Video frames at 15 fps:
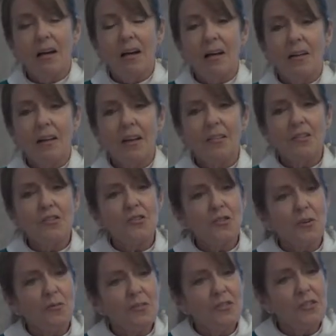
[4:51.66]
like the
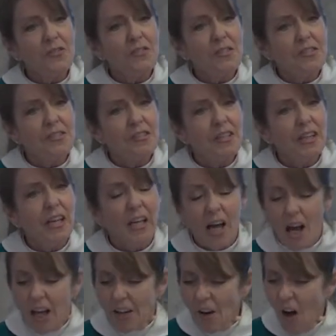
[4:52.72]
surface of the sea.
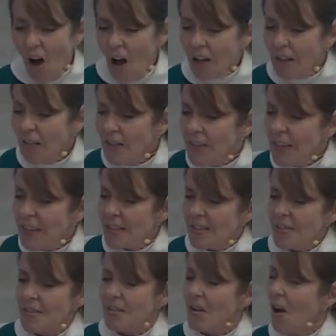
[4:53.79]
And all of
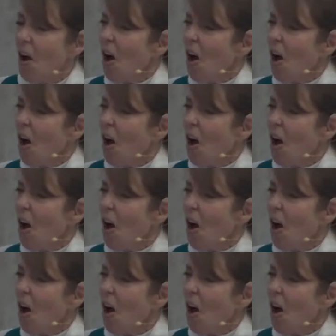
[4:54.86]
this